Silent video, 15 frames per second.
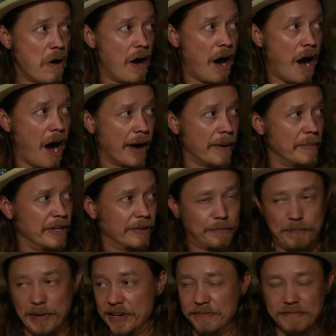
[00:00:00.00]
I mean, it's
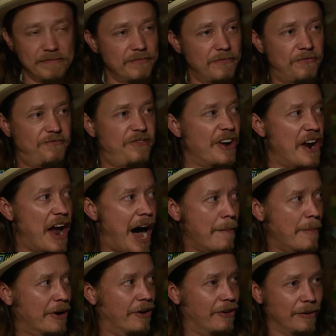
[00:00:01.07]
been
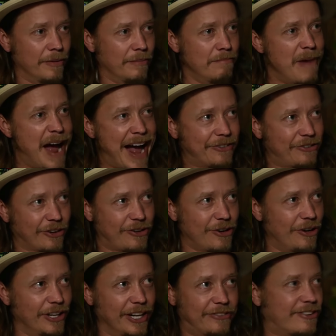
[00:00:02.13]
phenomenal,
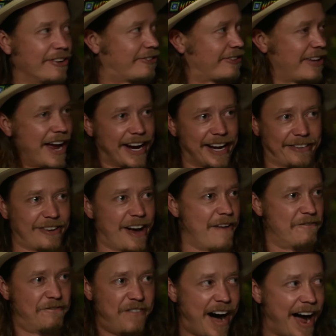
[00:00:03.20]
magical. It's just like, it's on
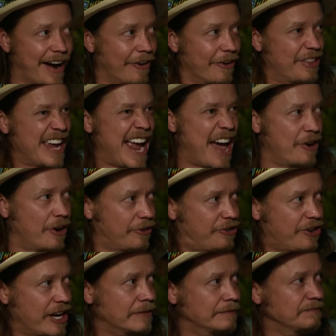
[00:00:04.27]
fire, the
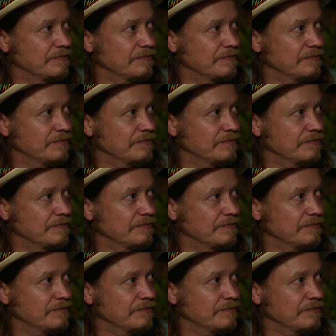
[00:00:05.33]
energy.